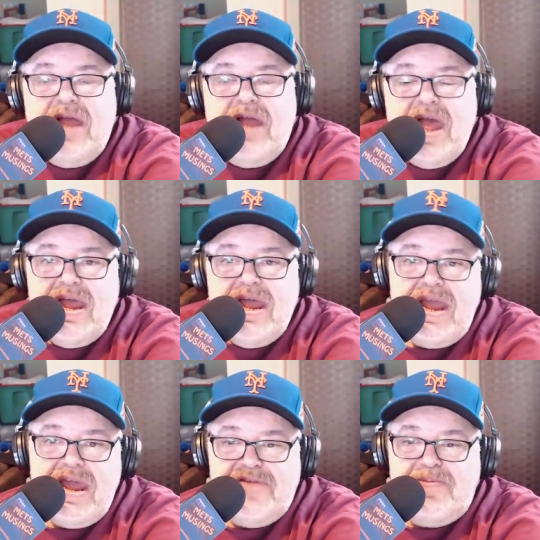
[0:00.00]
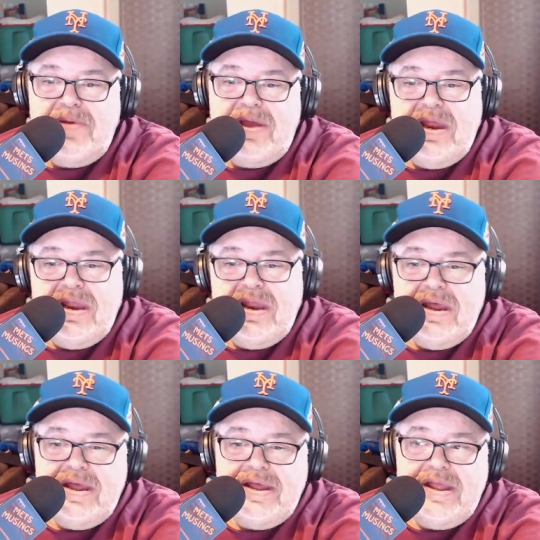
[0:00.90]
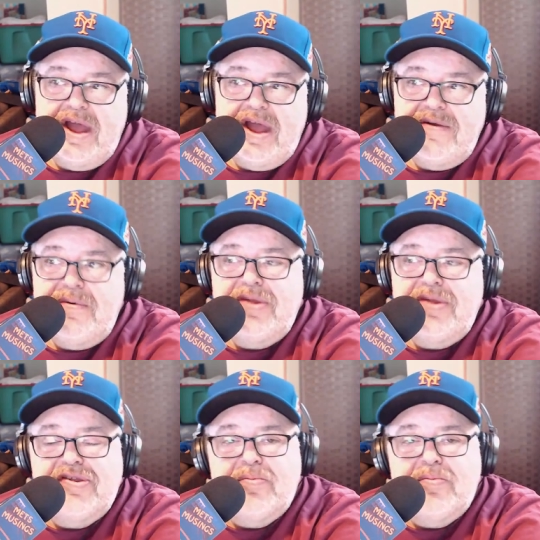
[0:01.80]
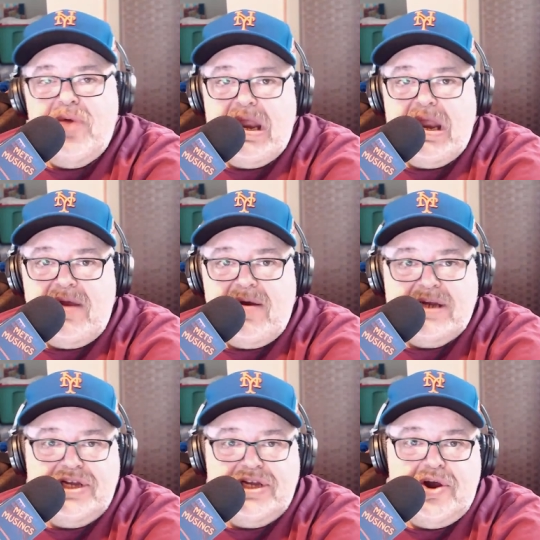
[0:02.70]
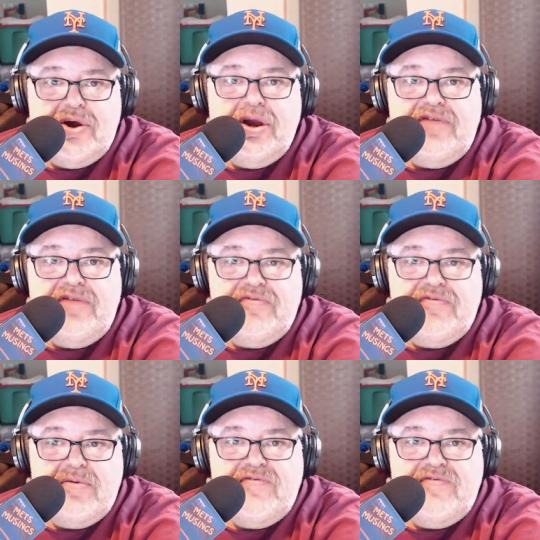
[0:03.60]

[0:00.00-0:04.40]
ESPN, I read somewhere that they're actually hurting for revenue.